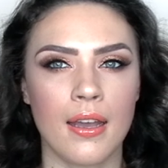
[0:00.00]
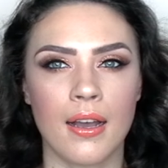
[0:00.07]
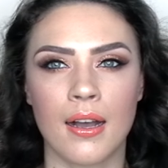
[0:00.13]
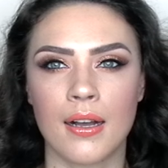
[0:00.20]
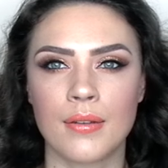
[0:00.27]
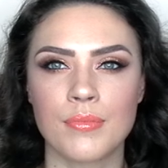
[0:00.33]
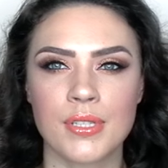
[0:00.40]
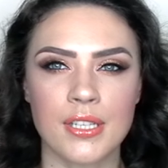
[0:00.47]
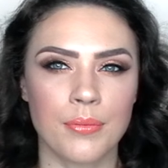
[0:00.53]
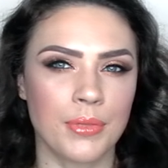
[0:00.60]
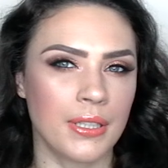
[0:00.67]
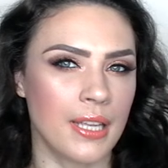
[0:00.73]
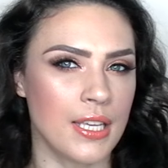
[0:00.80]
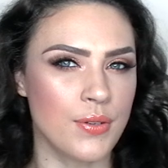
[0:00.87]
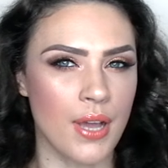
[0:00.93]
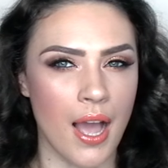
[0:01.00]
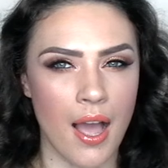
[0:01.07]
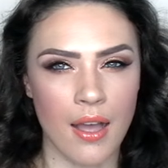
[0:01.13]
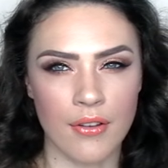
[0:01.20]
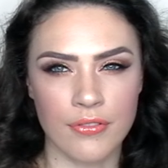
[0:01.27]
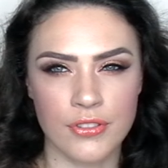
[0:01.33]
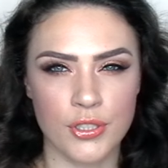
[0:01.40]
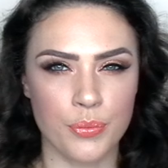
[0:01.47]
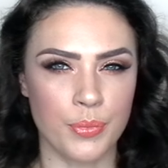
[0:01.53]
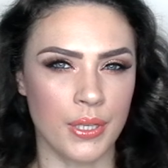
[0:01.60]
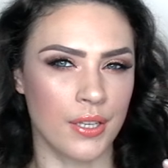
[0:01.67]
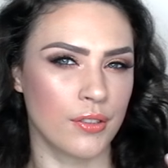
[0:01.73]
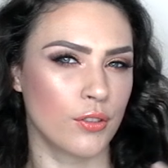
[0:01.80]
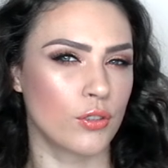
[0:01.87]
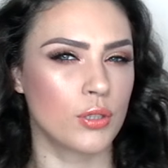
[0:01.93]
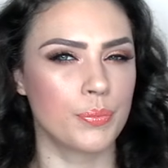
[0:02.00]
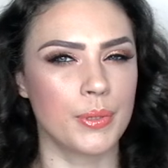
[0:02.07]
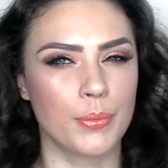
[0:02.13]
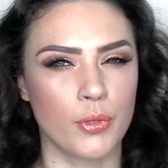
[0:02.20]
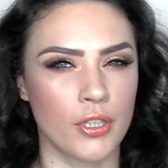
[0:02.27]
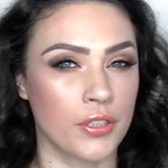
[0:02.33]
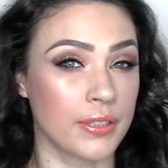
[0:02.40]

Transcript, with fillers: um, something that you have to be a little bit more